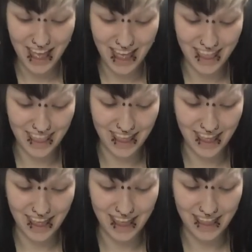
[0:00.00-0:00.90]
And
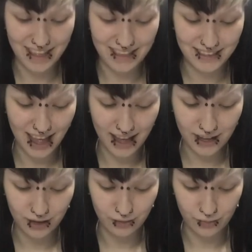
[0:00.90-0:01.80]
then the
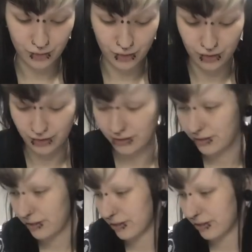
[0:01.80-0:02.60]
second one